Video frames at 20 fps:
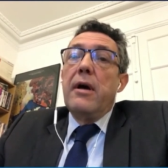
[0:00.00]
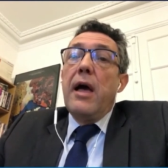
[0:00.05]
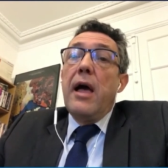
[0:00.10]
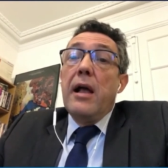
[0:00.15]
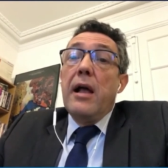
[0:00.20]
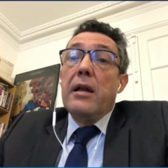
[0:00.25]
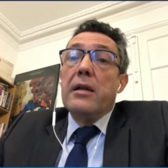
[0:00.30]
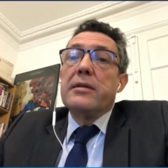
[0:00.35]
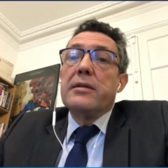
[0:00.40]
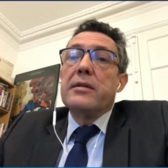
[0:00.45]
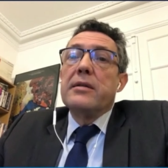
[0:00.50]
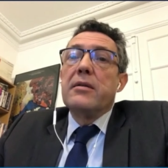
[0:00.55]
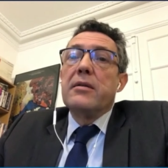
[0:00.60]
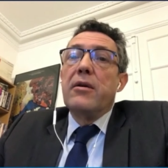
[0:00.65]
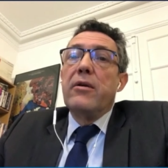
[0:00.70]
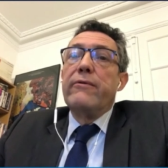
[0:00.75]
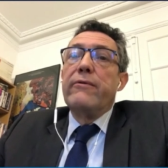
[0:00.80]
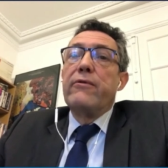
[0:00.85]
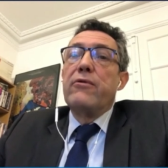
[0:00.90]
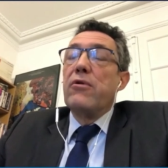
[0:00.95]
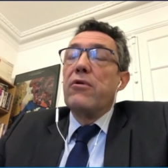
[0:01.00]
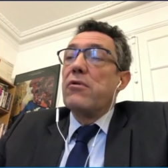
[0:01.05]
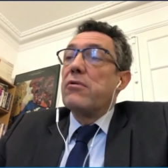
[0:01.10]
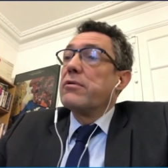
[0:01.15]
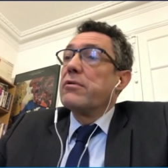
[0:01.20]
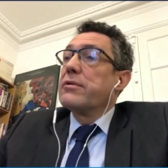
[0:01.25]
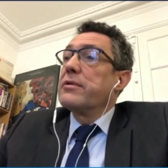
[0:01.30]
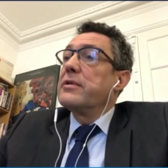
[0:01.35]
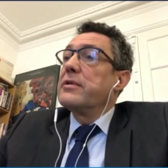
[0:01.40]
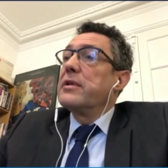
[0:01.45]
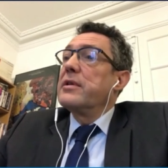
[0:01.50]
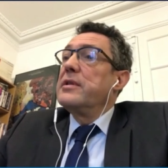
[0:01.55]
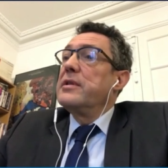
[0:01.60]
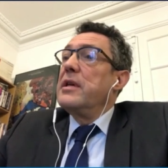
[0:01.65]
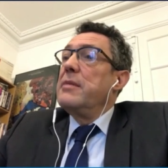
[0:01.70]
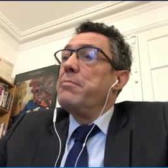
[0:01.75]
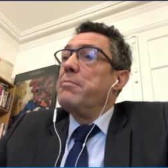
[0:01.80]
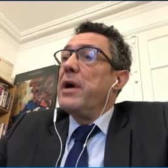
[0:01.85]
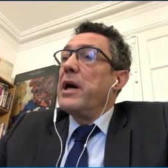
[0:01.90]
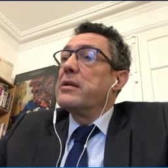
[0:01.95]
health, of course,
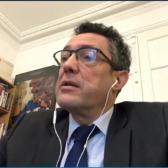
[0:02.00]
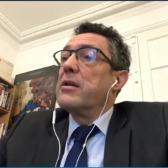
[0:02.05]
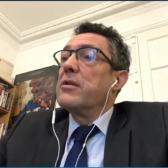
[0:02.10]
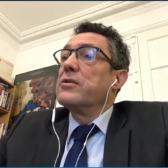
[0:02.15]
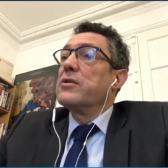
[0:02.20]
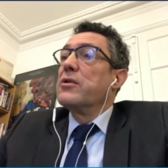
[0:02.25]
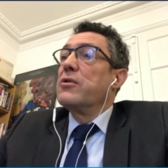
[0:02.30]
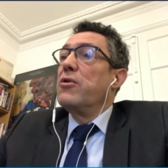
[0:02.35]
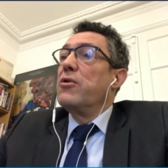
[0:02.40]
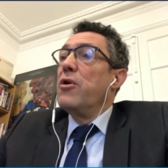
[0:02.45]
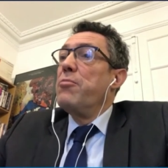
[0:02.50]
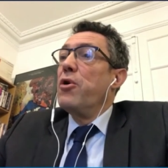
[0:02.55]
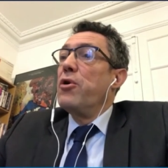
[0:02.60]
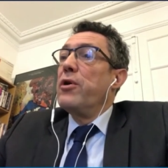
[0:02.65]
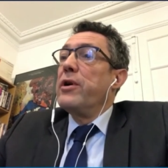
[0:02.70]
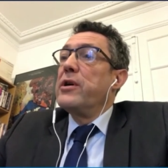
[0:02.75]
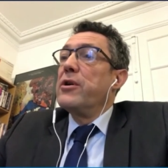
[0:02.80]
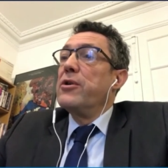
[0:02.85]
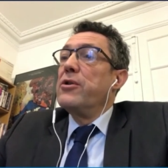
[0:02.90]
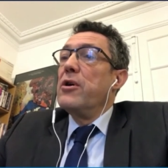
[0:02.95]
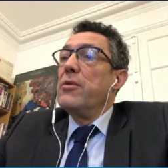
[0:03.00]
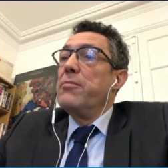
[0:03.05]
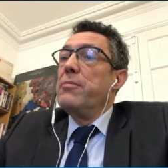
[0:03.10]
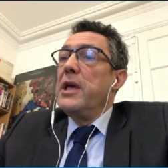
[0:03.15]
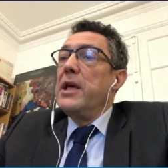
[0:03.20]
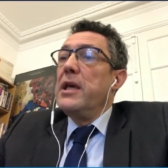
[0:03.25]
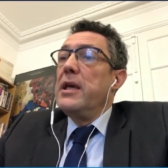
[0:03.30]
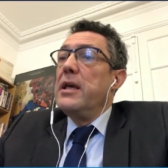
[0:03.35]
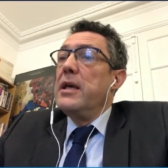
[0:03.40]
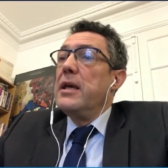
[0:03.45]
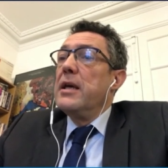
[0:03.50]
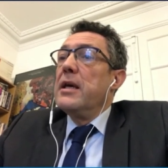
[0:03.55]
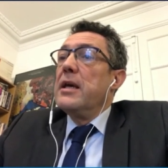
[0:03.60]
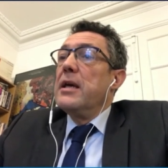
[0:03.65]
the impact on the global economy